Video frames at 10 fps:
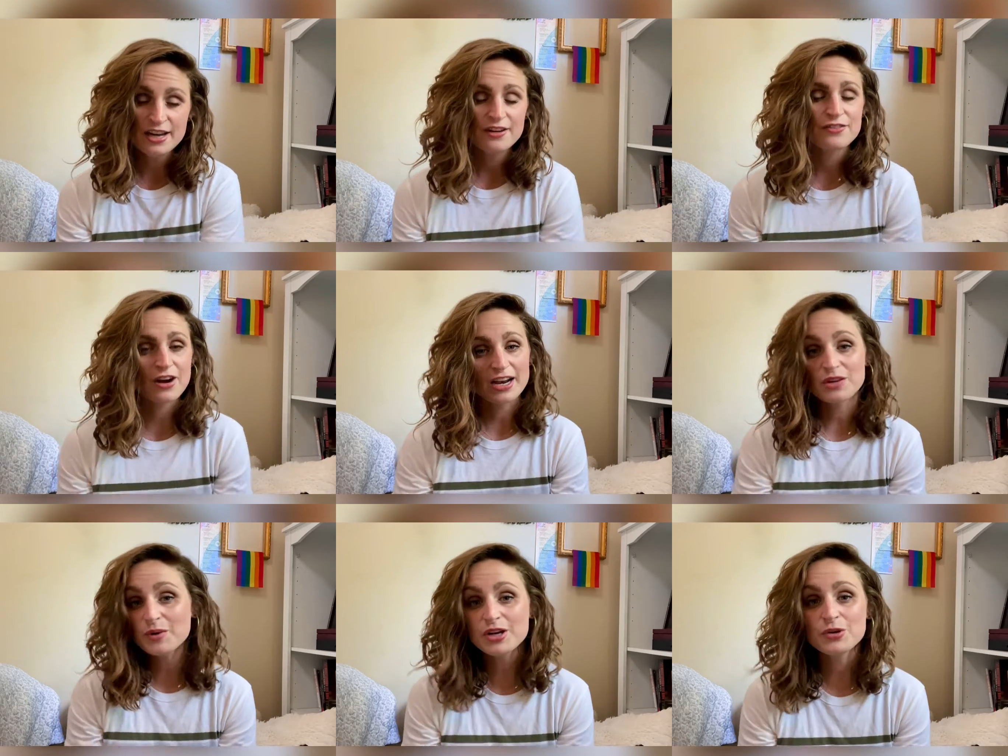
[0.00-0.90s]
For
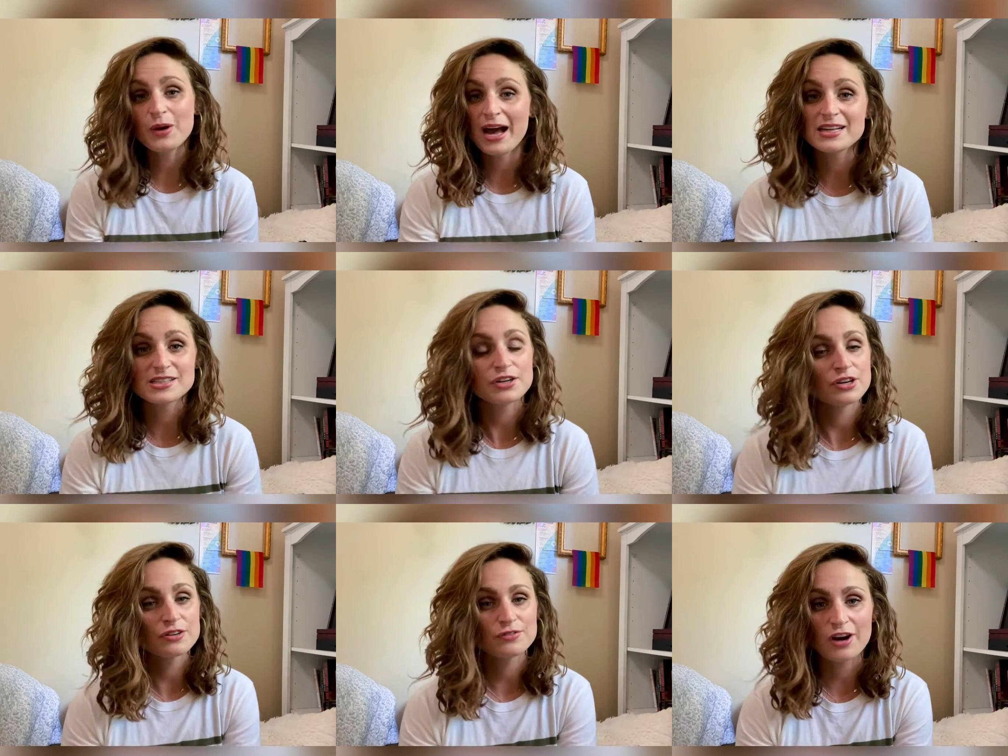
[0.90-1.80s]
anyone who hasn't heard
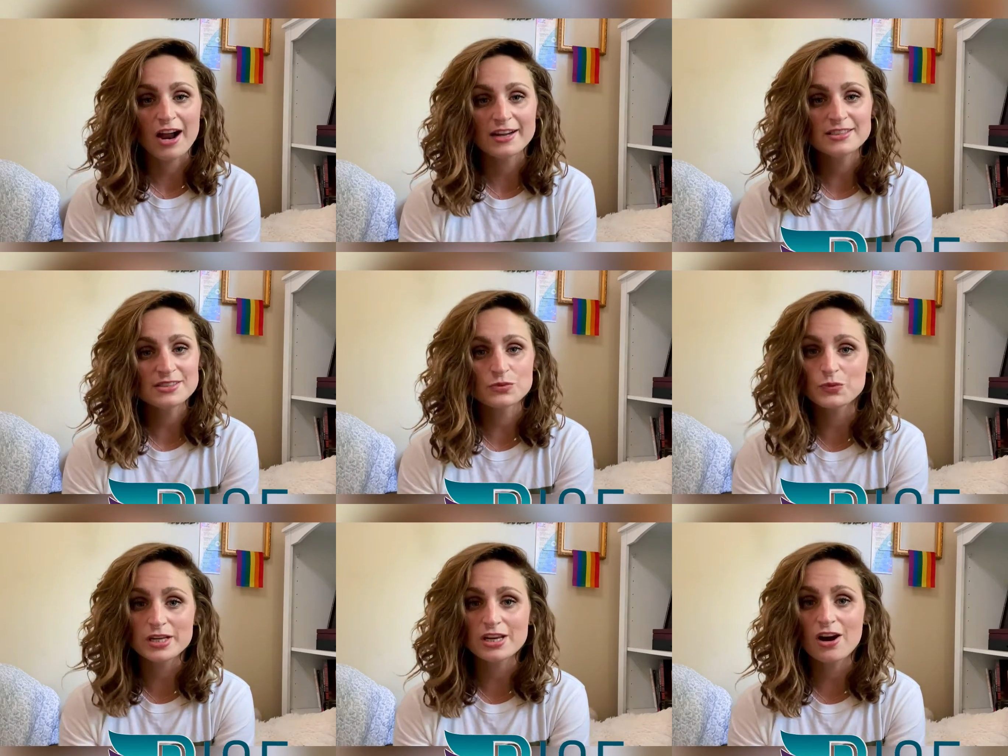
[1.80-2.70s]
of RISE,
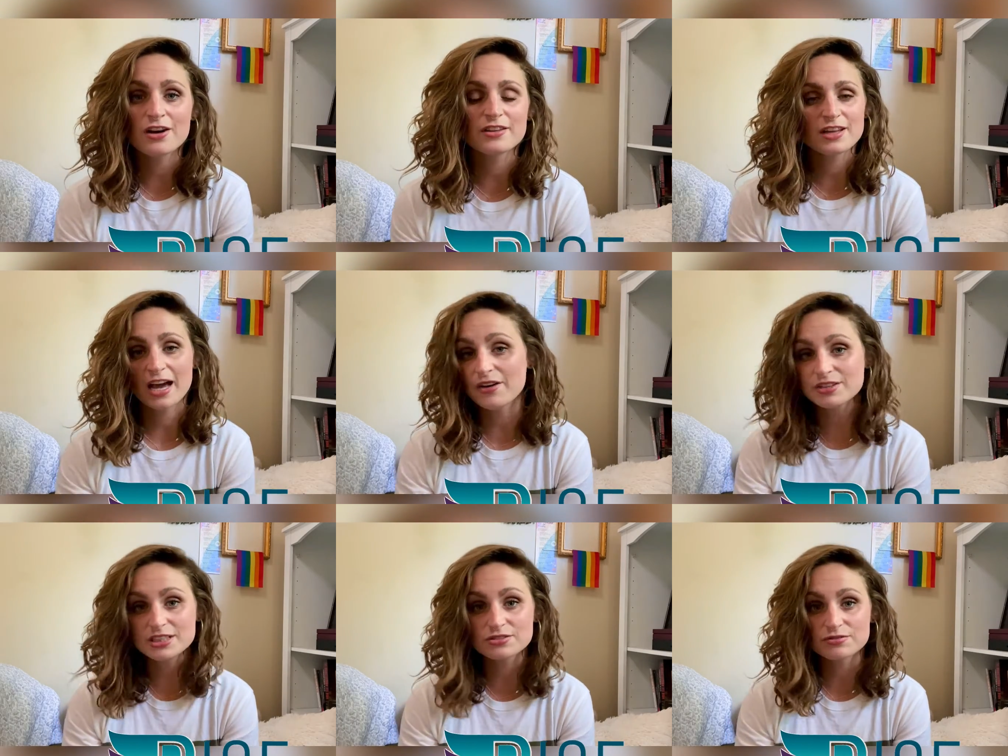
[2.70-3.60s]
we are the
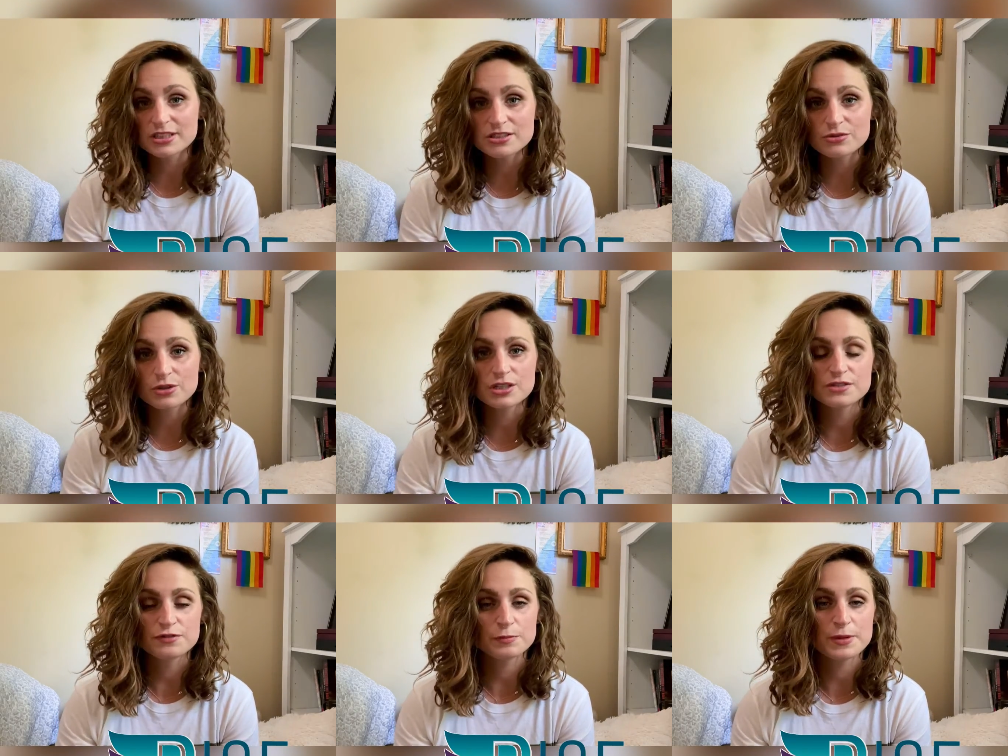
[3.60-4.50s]
county's resource
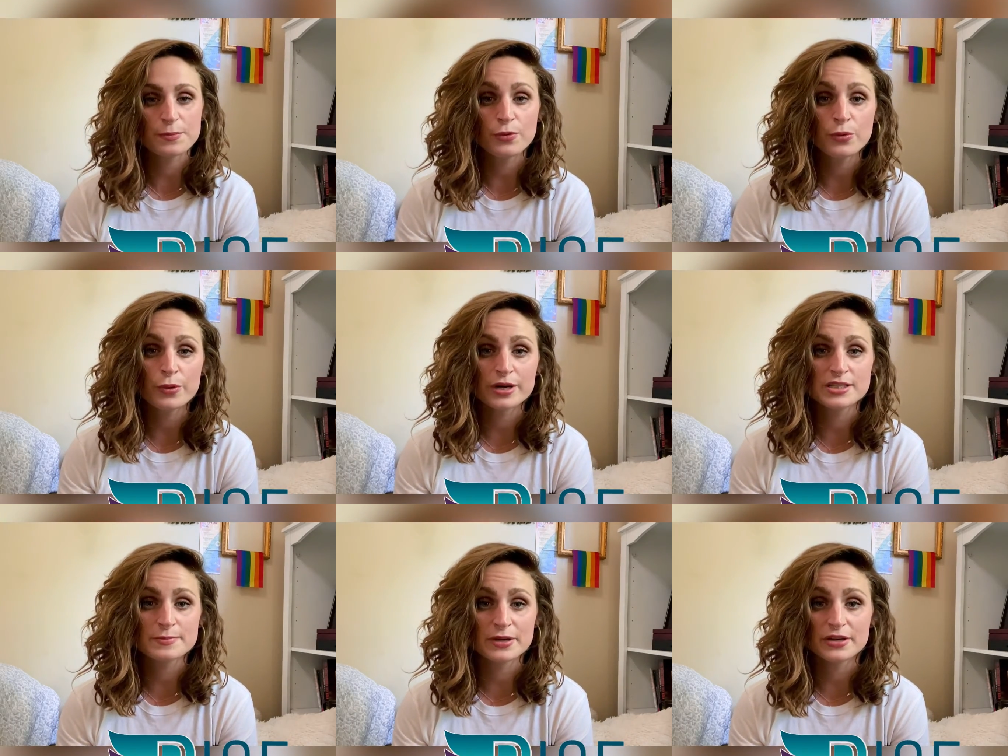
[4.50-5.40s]
for people who are
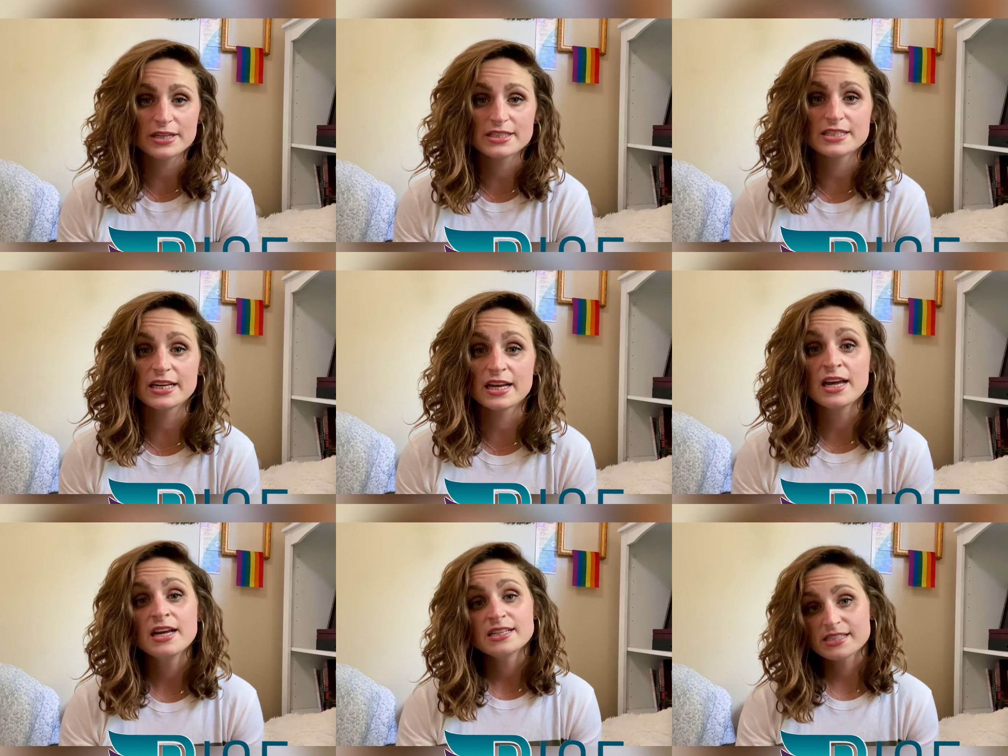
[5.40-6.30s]
experiencing
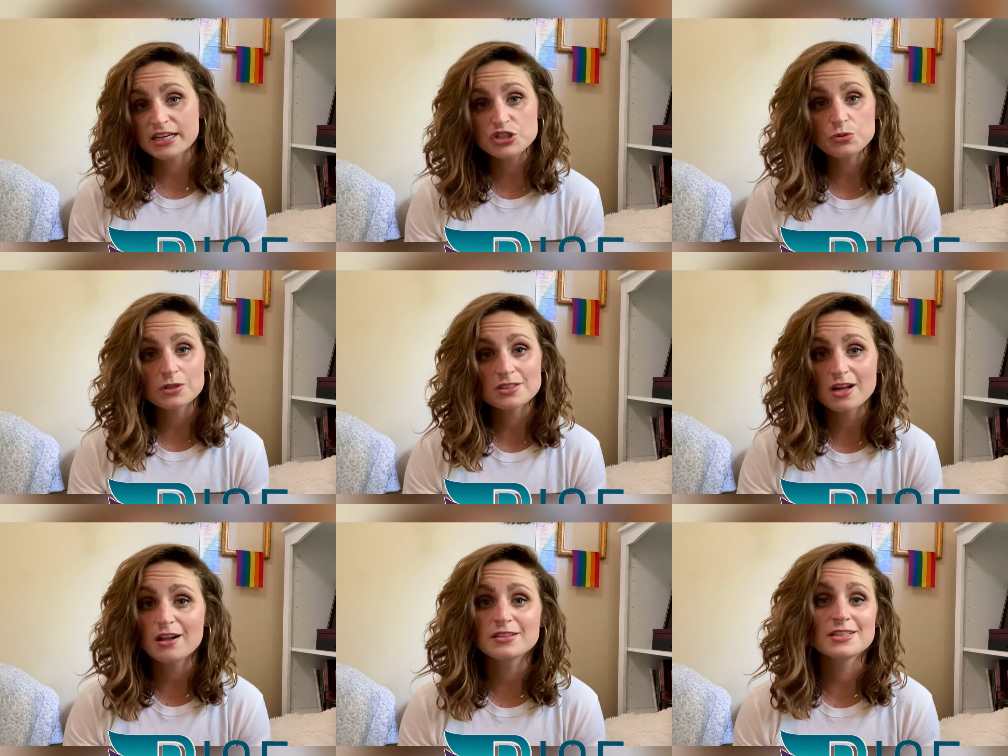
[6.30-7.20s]
sexual
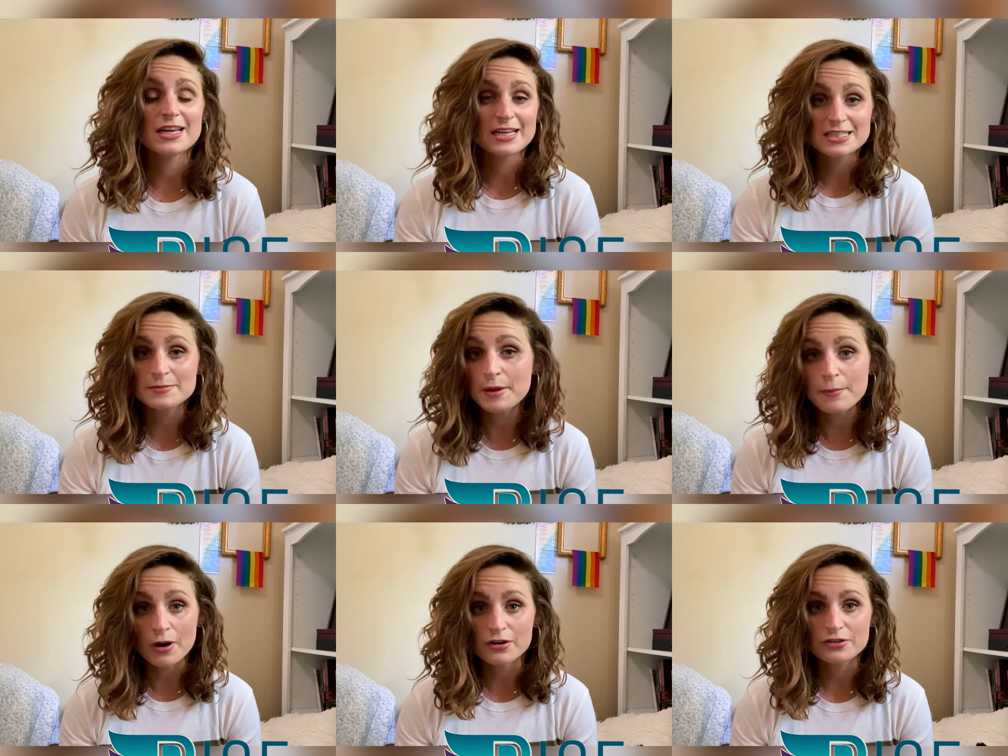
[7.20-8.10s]
assault, intimate
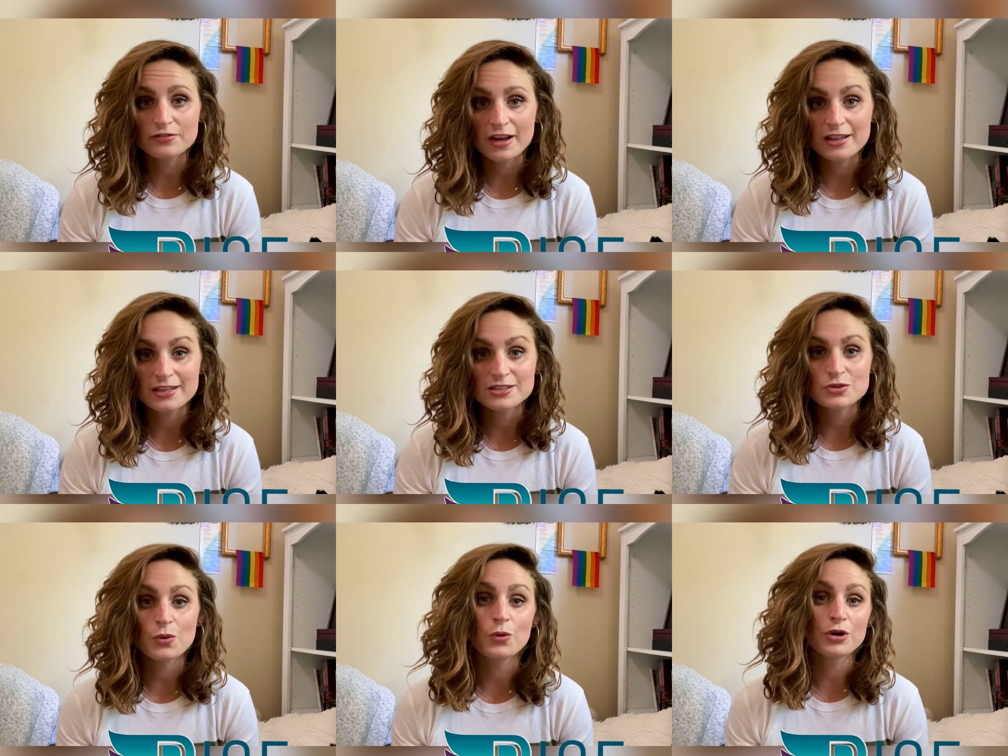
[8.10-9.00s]
partner violence,
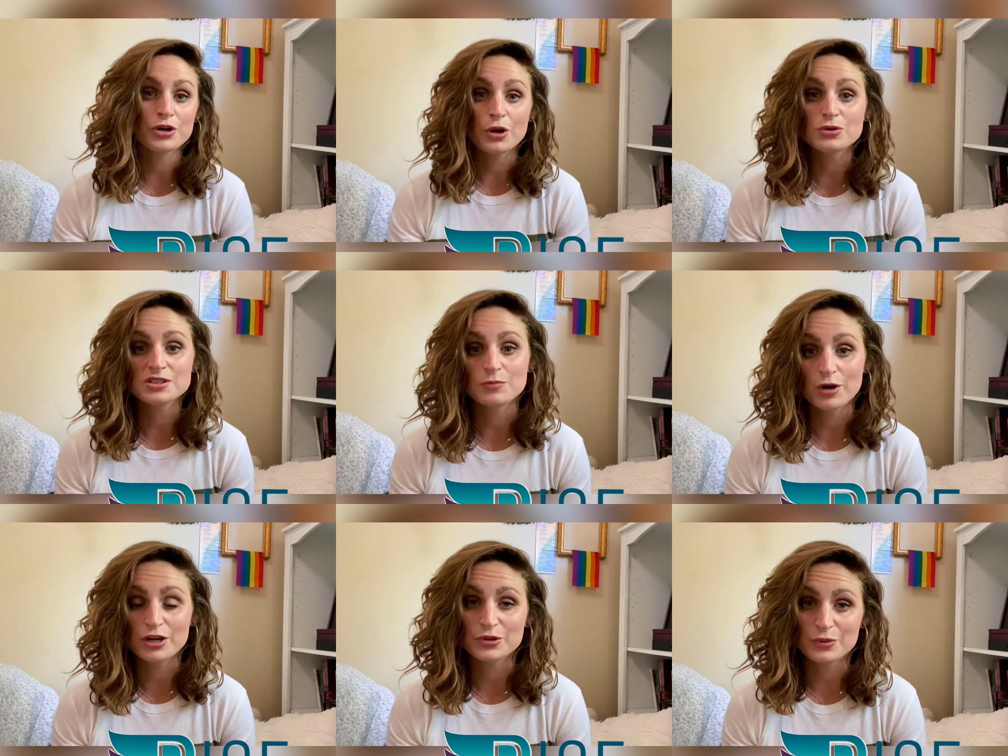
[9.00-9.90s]
or know someone
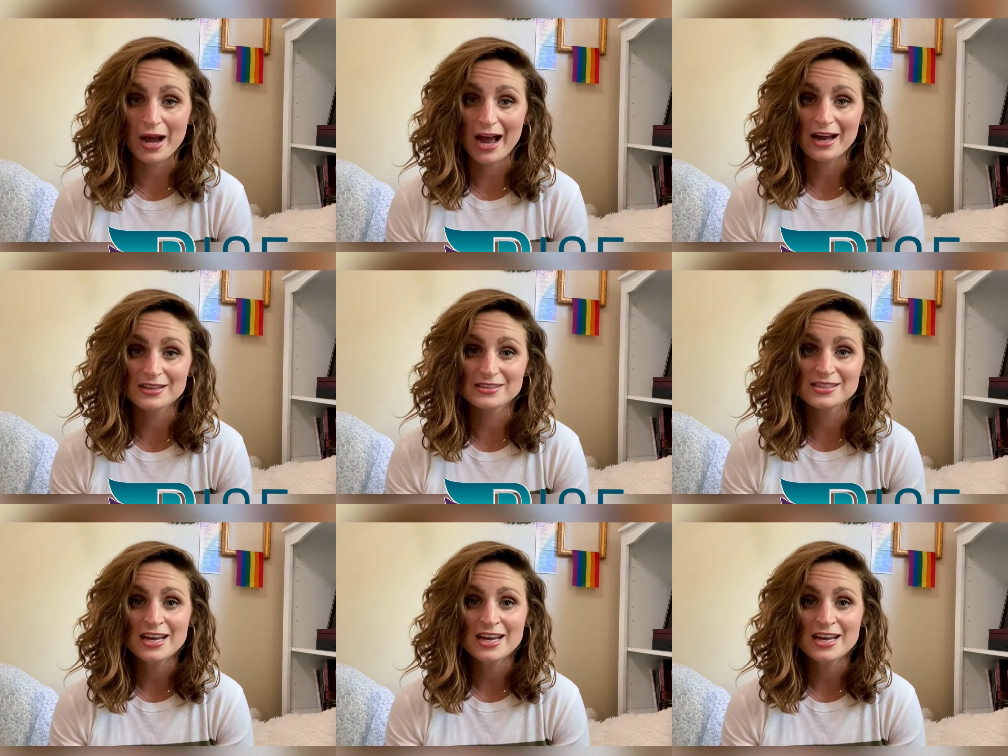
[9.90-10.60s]
who has.